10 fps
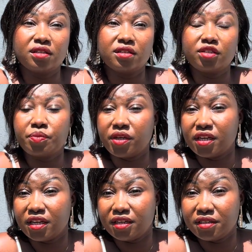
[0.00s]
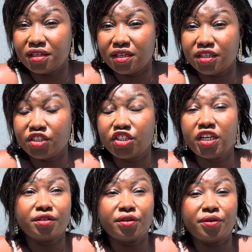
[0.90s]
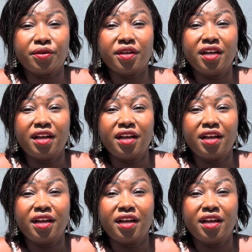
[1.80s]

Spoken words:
speak English. So